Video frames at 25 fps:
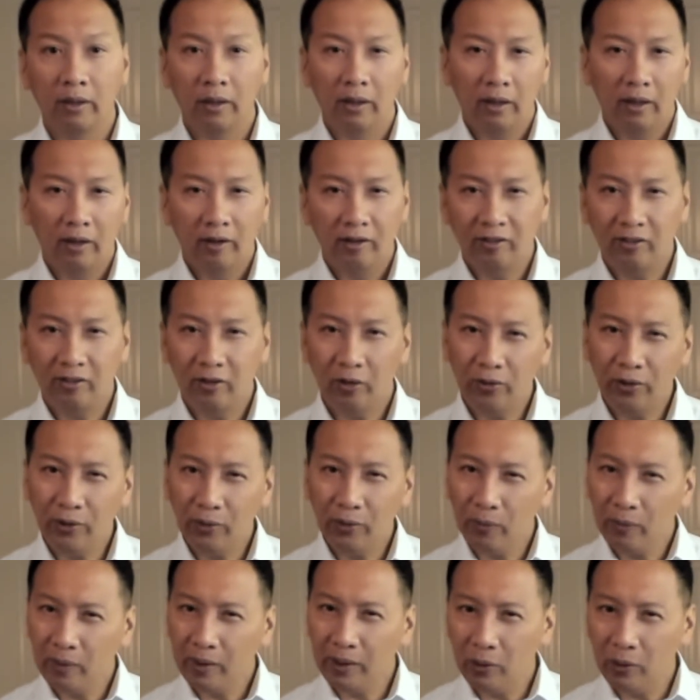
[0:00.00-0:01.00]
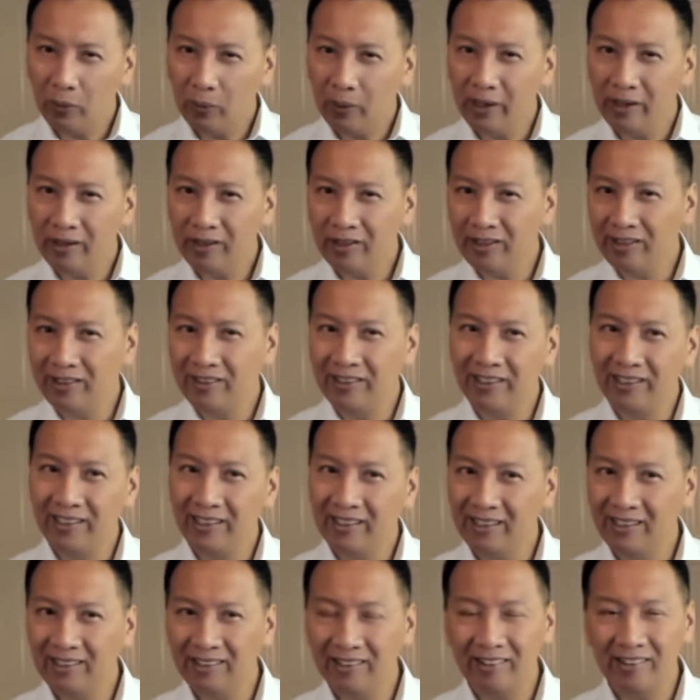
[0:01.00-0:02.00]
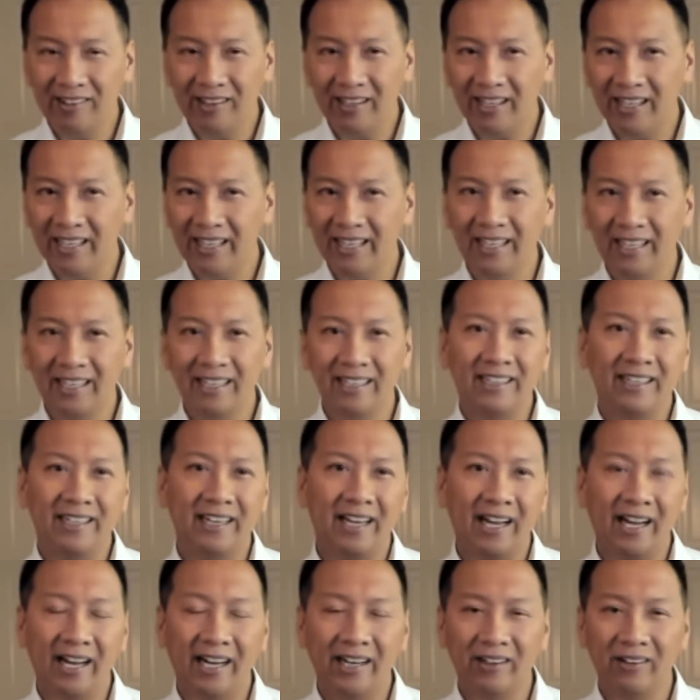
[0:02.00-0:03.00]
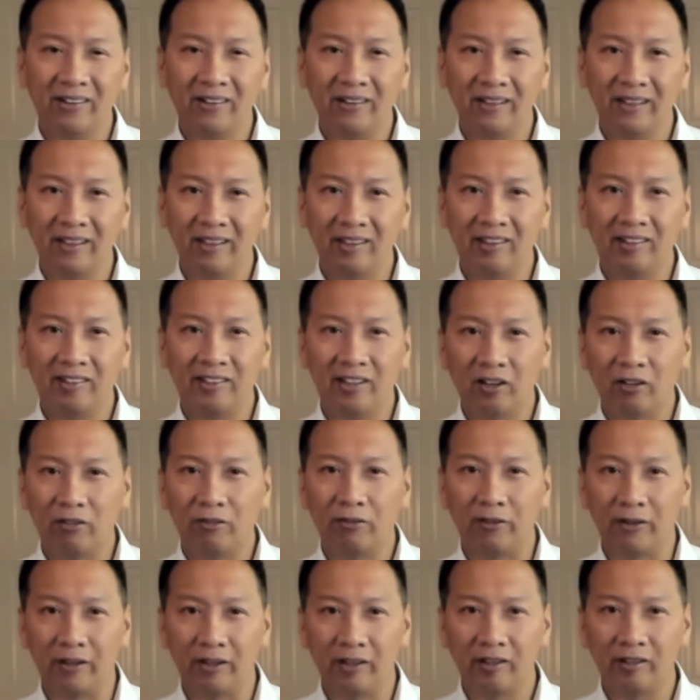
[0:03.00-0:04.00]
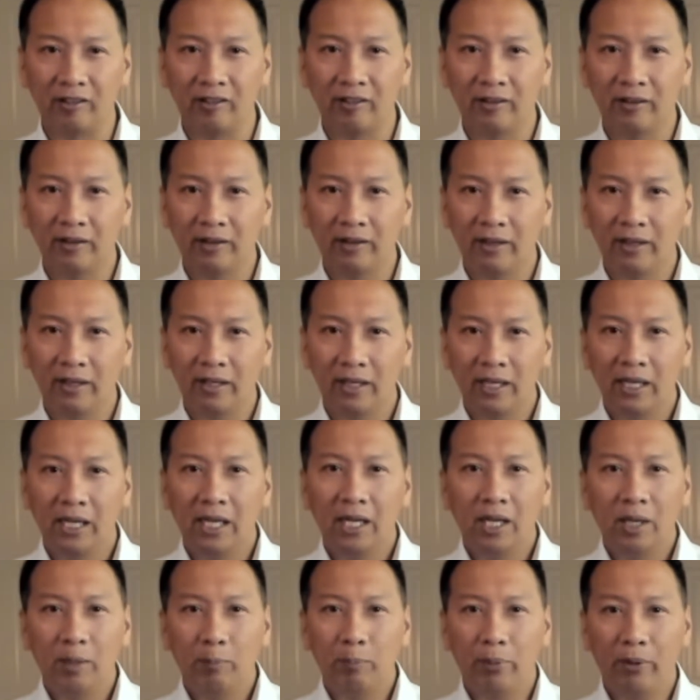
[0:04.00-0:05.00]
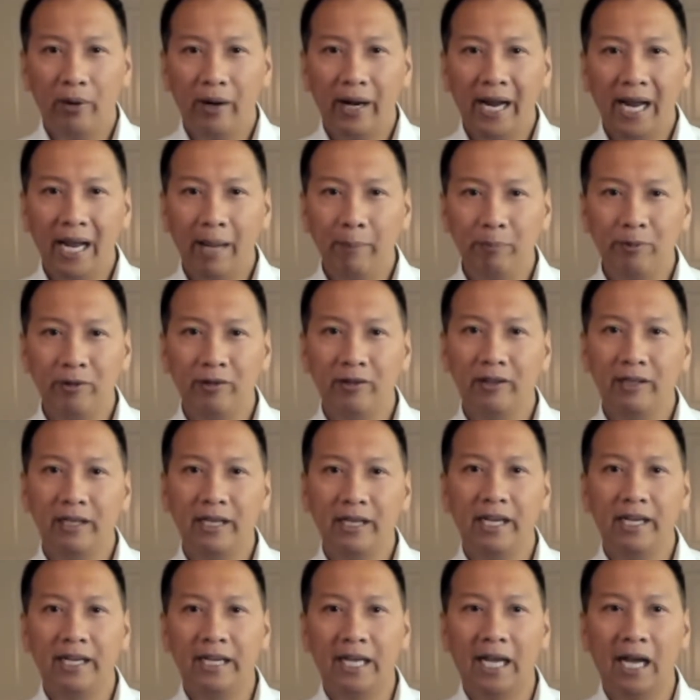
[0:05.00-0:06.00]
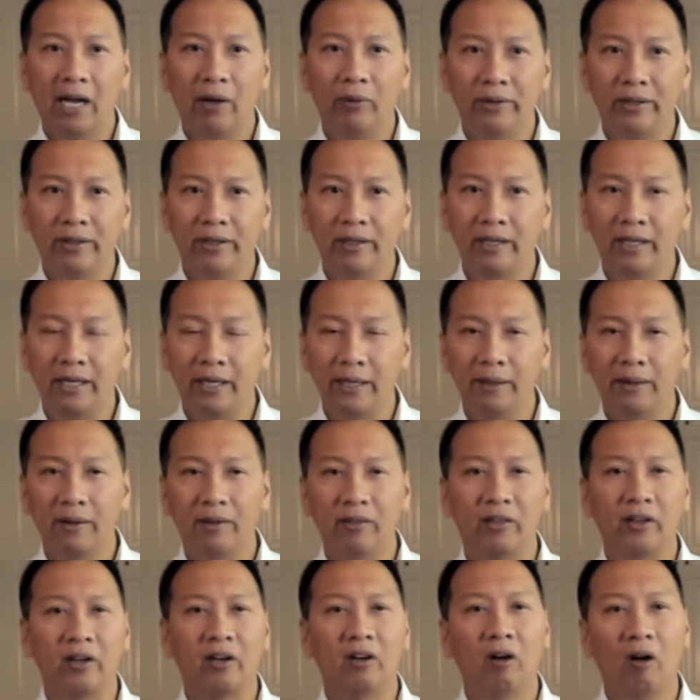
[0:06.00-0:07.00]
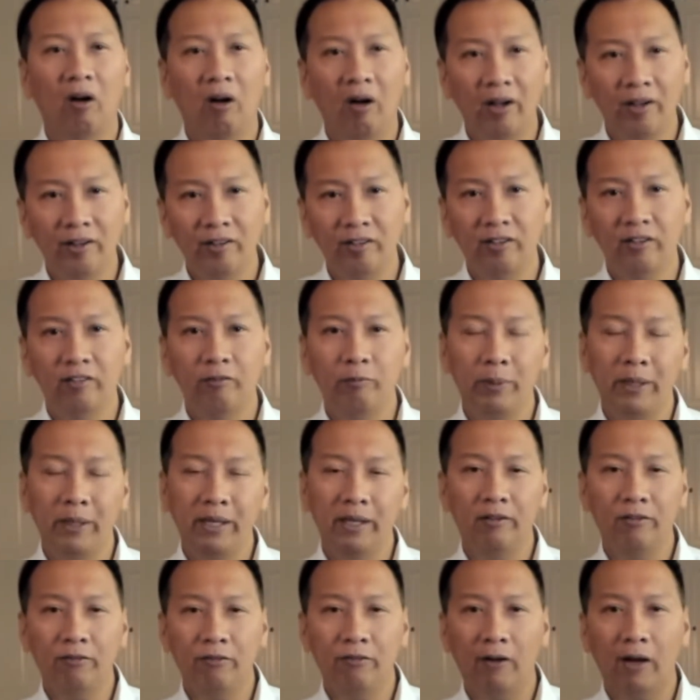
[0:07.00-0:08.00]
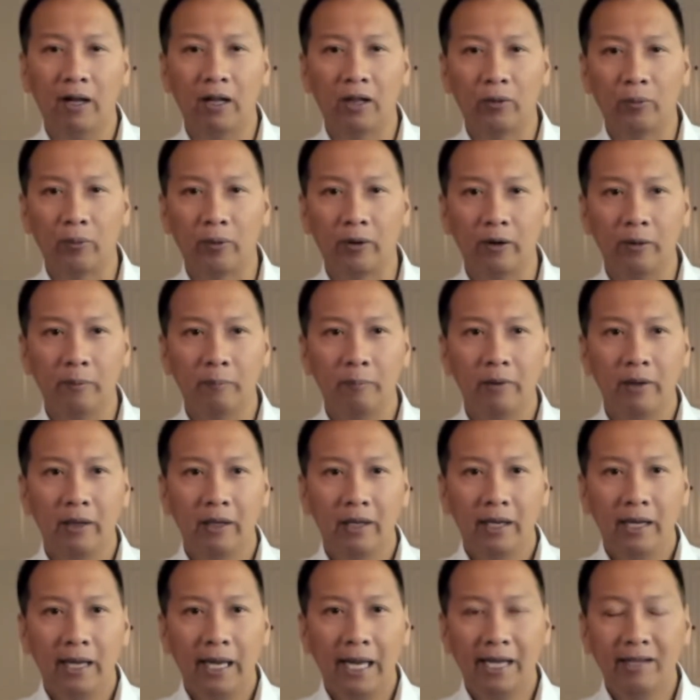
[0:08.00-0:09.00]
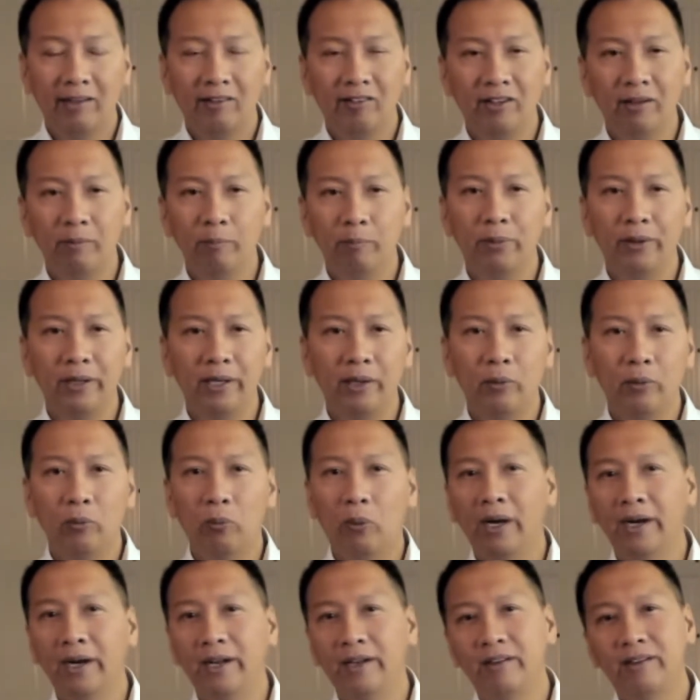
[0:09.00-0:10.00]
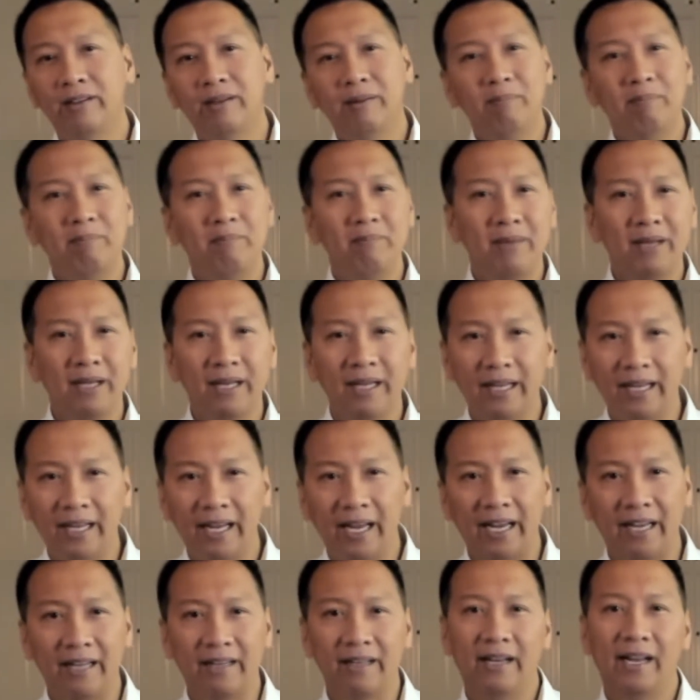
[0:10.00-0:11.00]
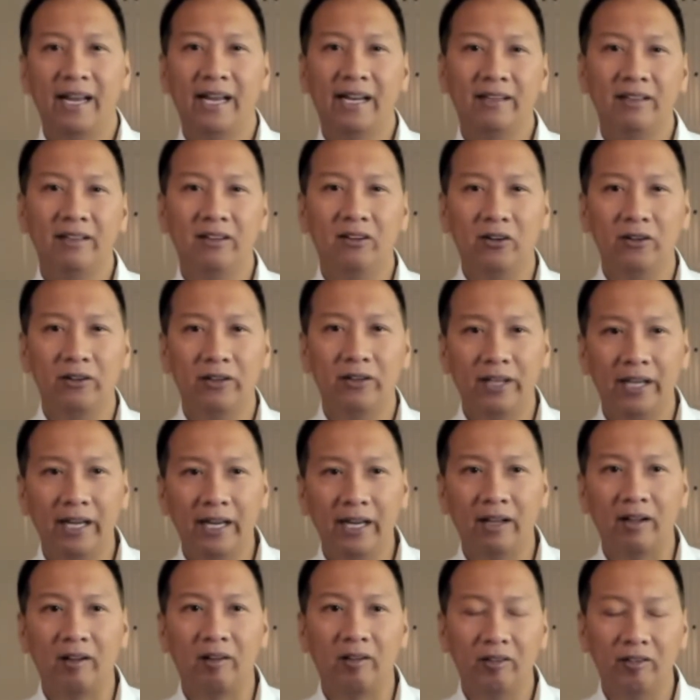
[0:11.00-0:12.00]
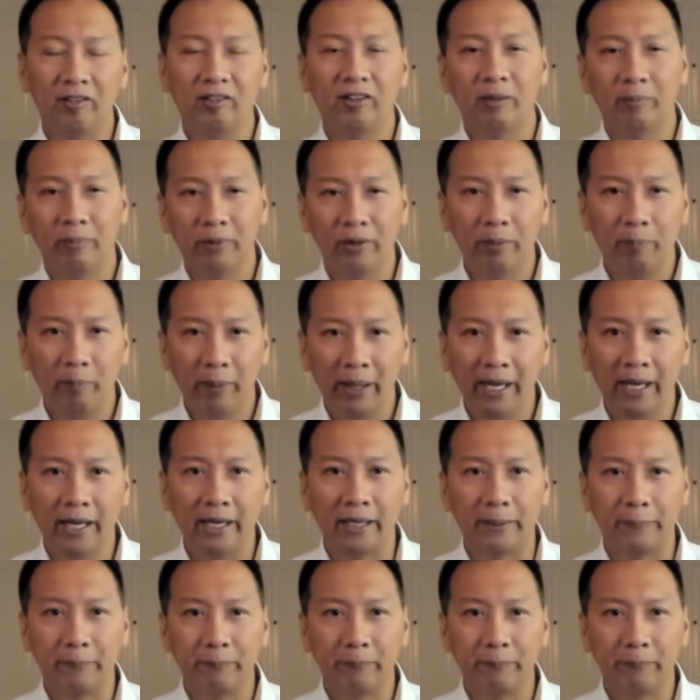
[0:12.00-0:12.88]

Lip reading: So the request is not entirely selfless. Perhaps he counted the costs of being a follower and simply wanted to mitigate and curtail some of the pain.